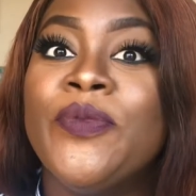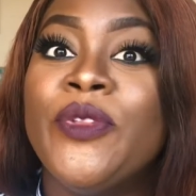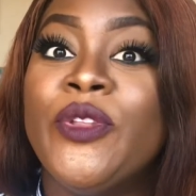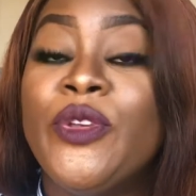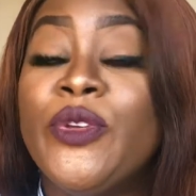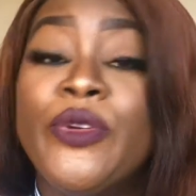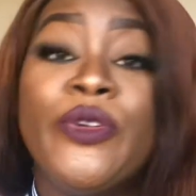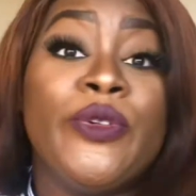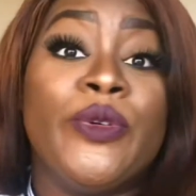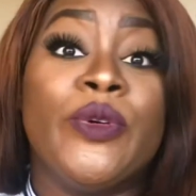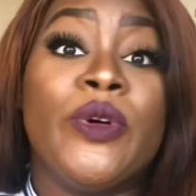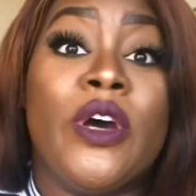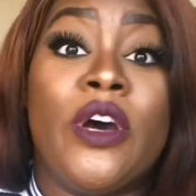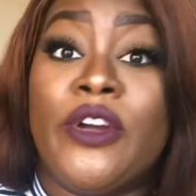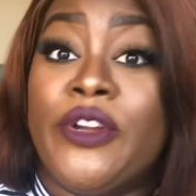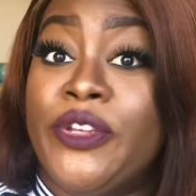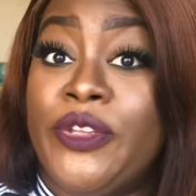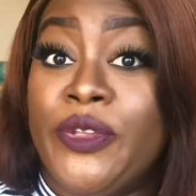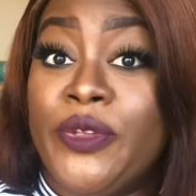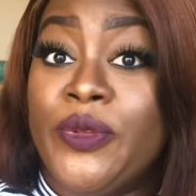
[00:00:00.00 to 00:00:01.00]
You
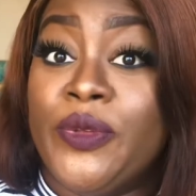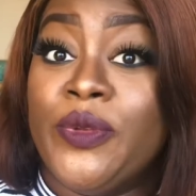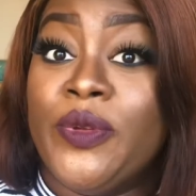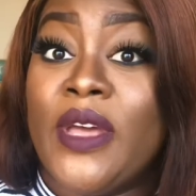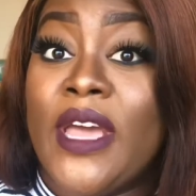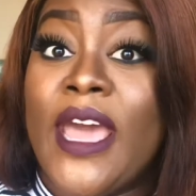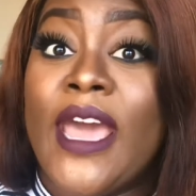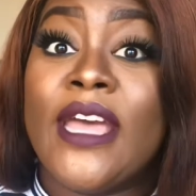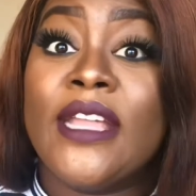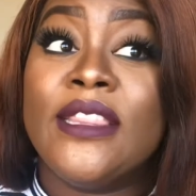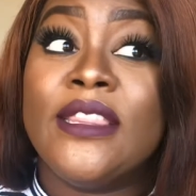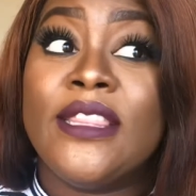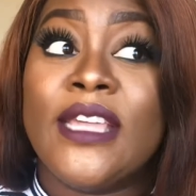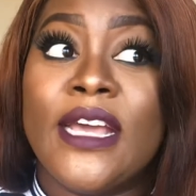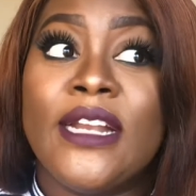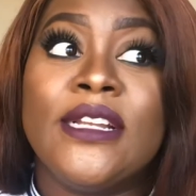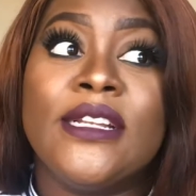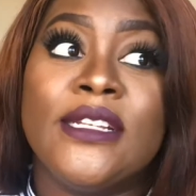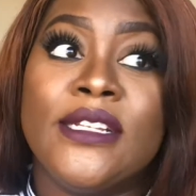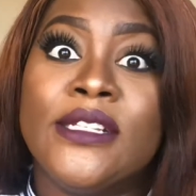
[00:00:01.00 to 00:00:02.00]
are you, and
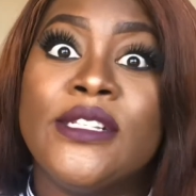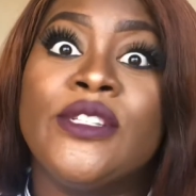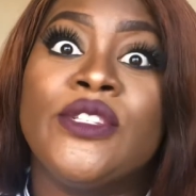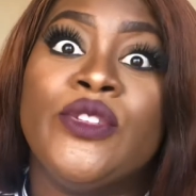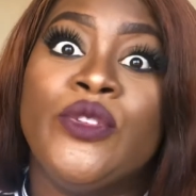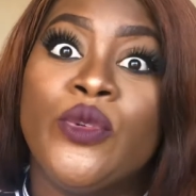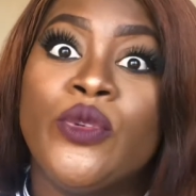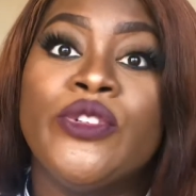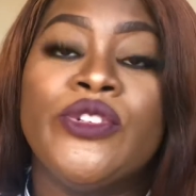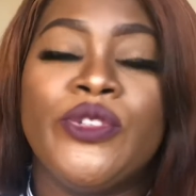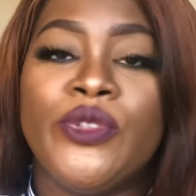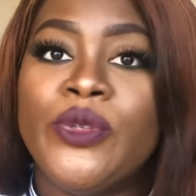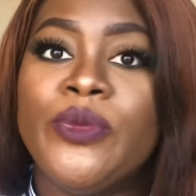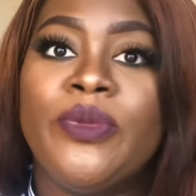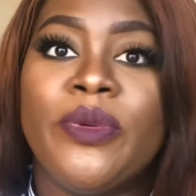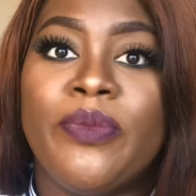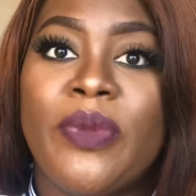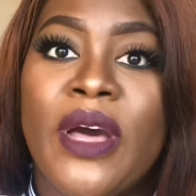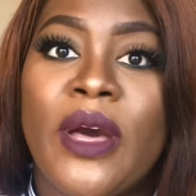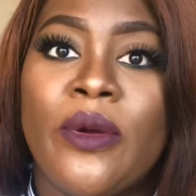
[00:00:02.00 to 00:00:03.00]
that is your
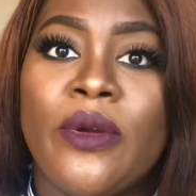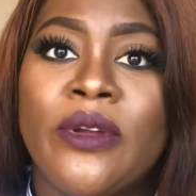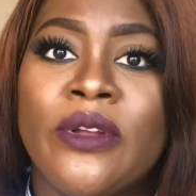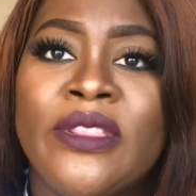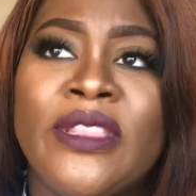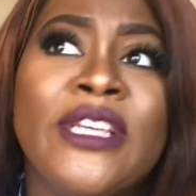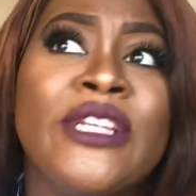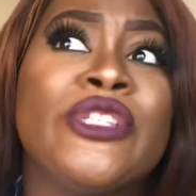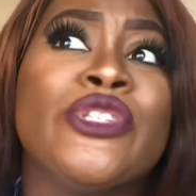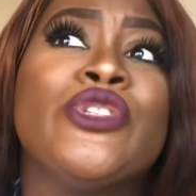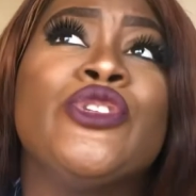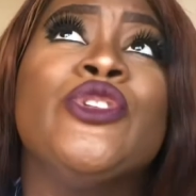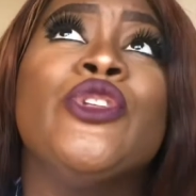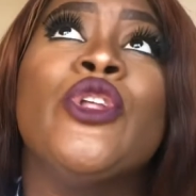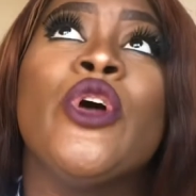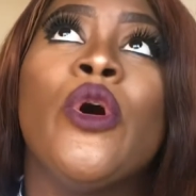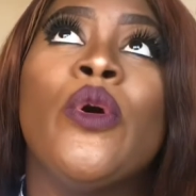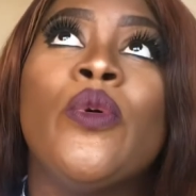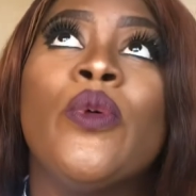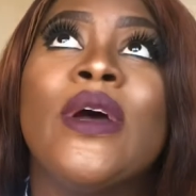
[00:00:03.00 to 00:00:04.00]
superpower. There's
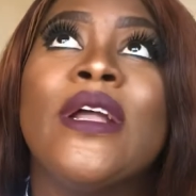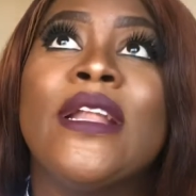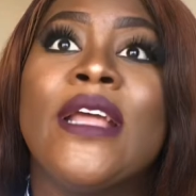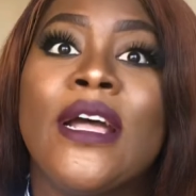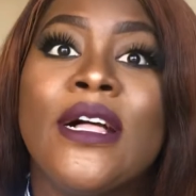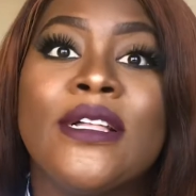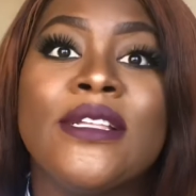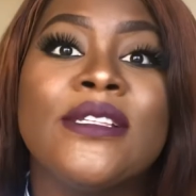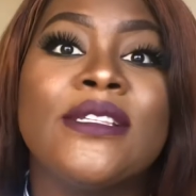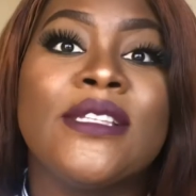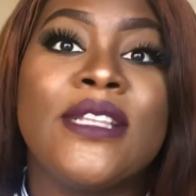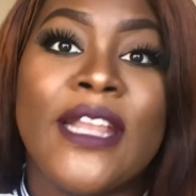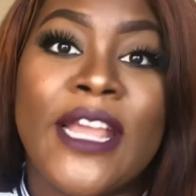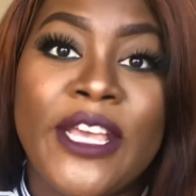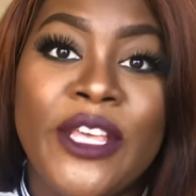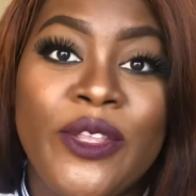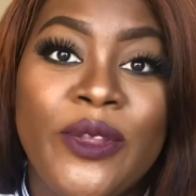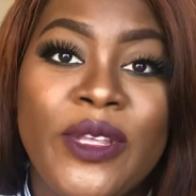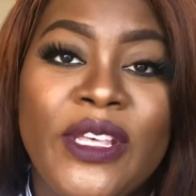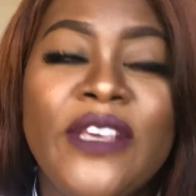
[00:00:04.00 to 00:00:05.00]
no one else
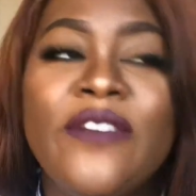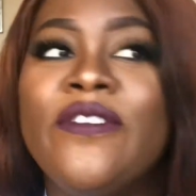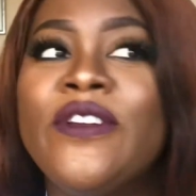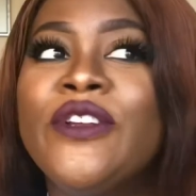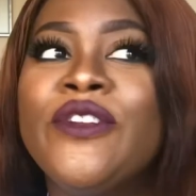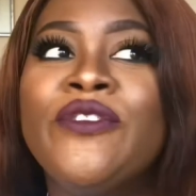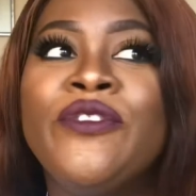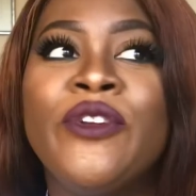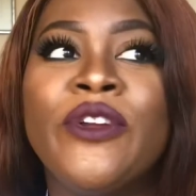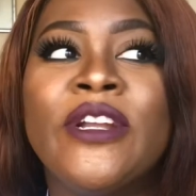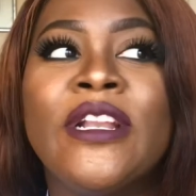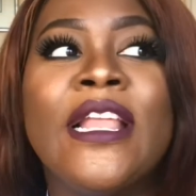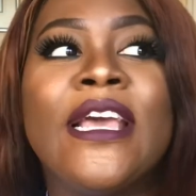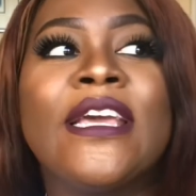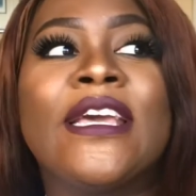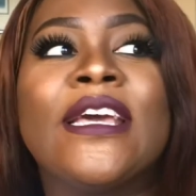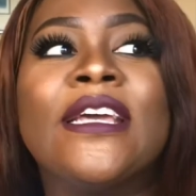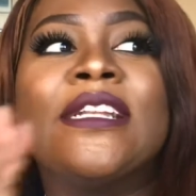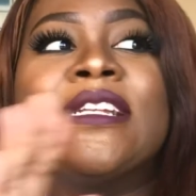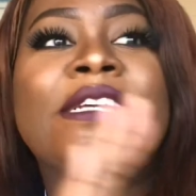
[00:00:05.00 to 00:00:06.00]
like you. Even if you're
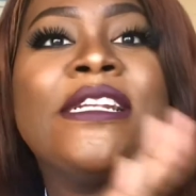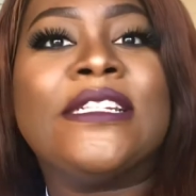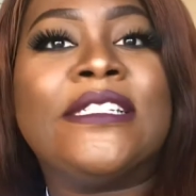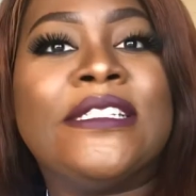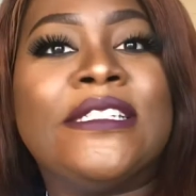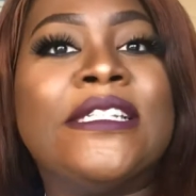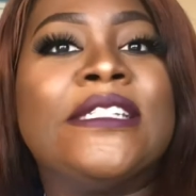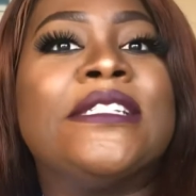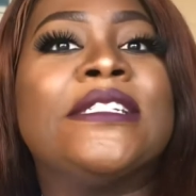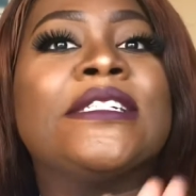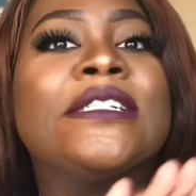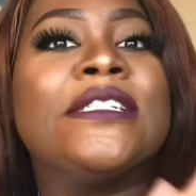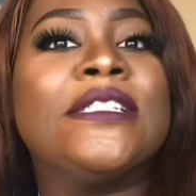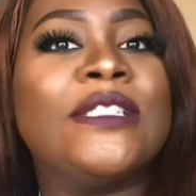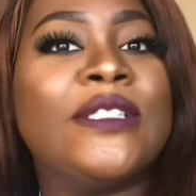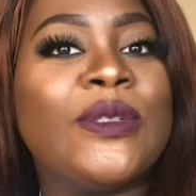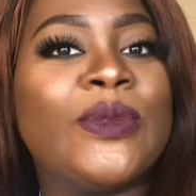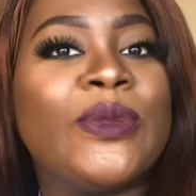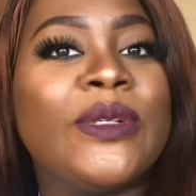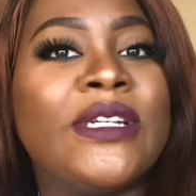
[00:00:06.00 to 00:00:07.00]
like an
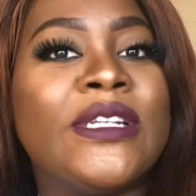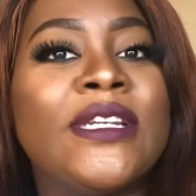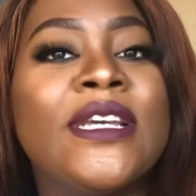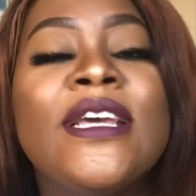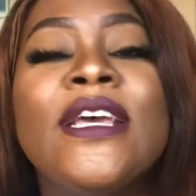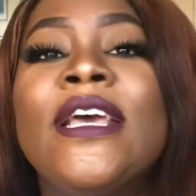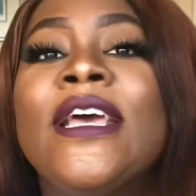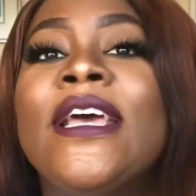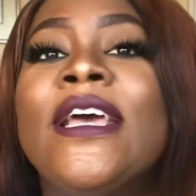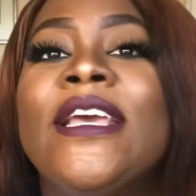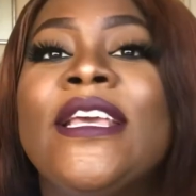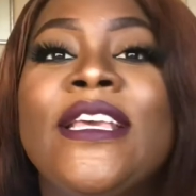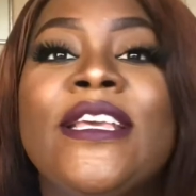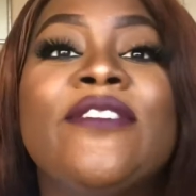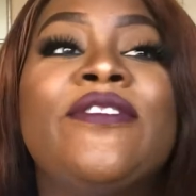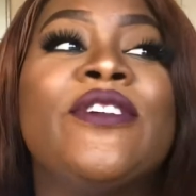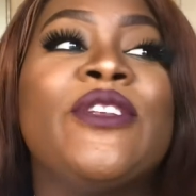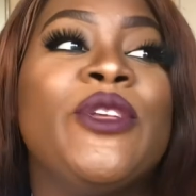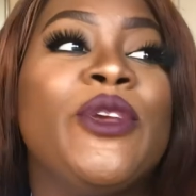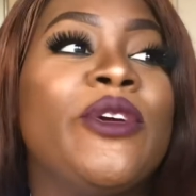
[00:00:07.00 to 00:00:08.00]
identical twin,
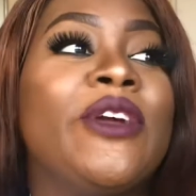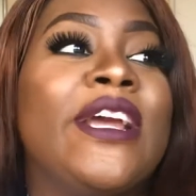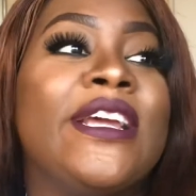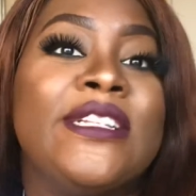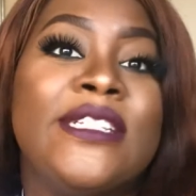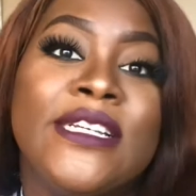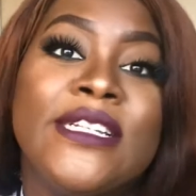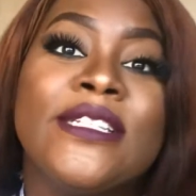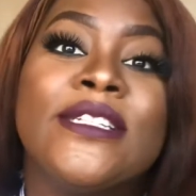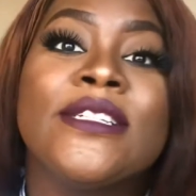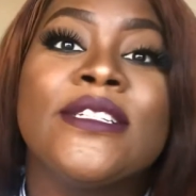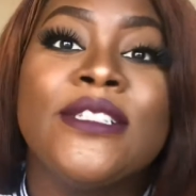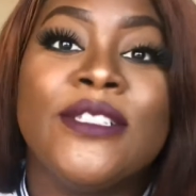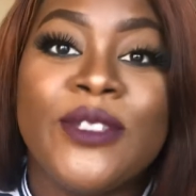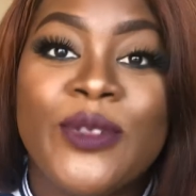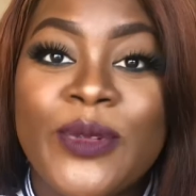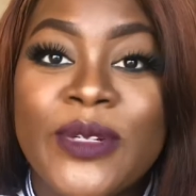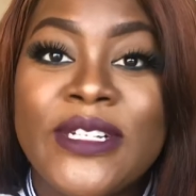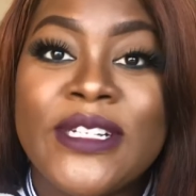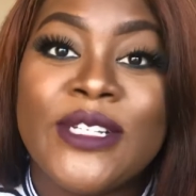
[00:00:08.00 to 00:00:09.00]
even your
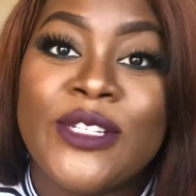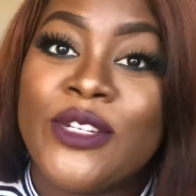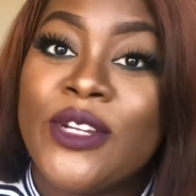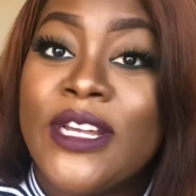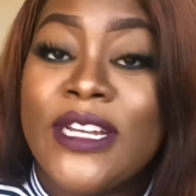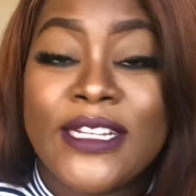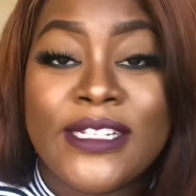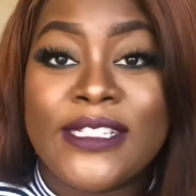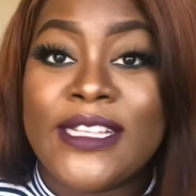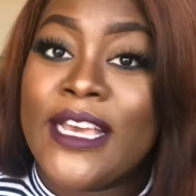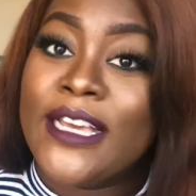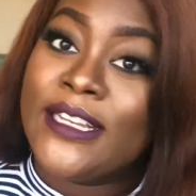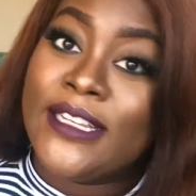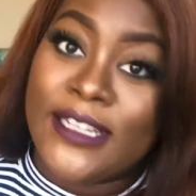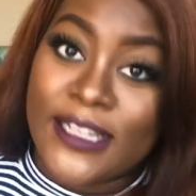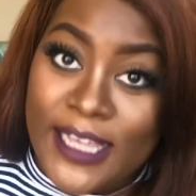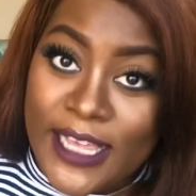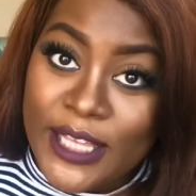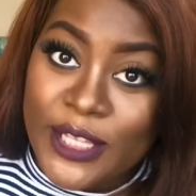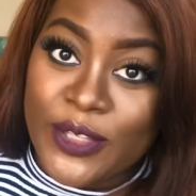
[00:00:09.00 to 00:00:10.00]
identical twin is not
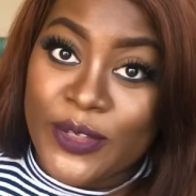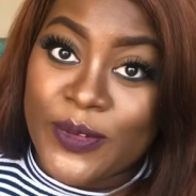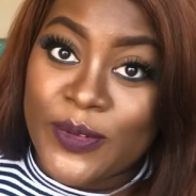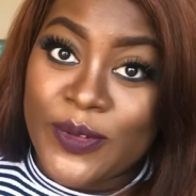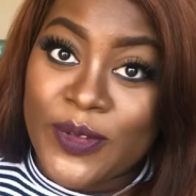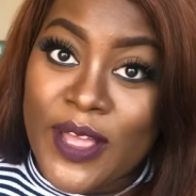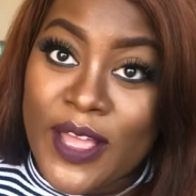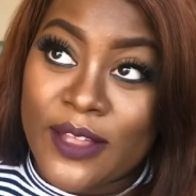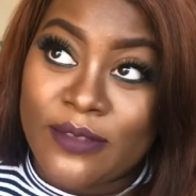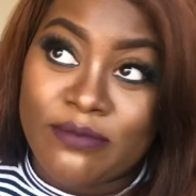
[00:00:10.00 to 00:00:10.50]
exactly like you.